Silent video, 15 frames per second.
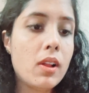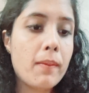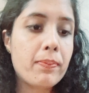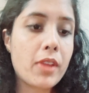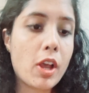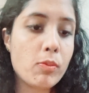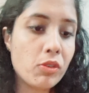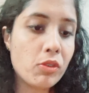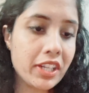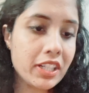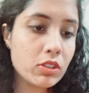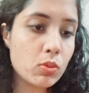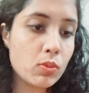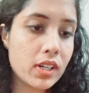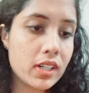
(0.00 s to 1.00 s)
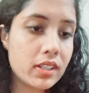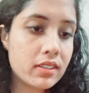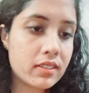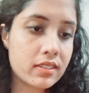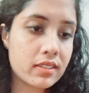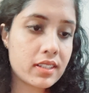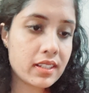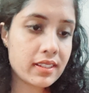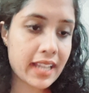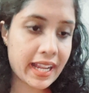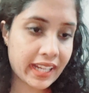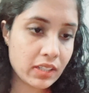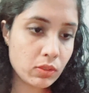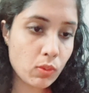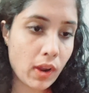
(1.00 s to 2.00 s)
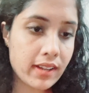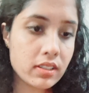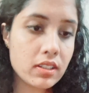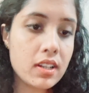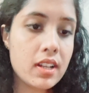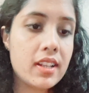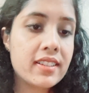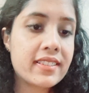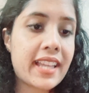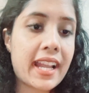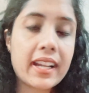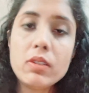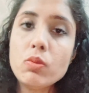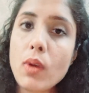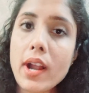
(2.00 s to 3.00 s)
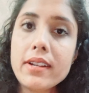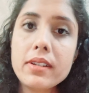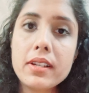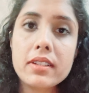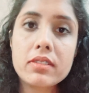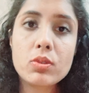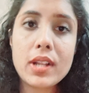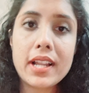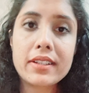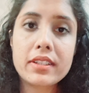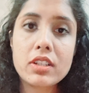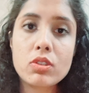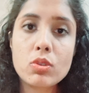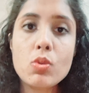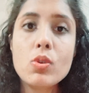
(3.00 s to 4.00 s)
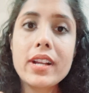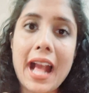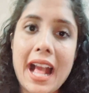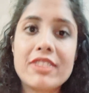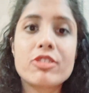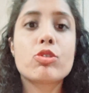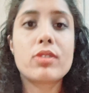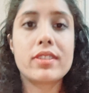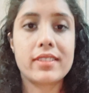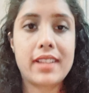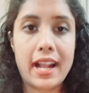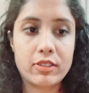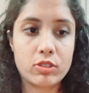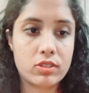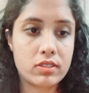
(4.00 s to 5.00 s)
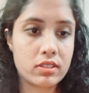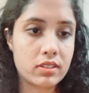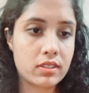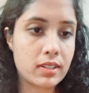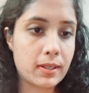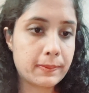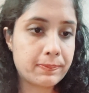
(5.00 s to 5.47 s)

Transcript: Now, moving towards the second one. Second one is related to cash transactions.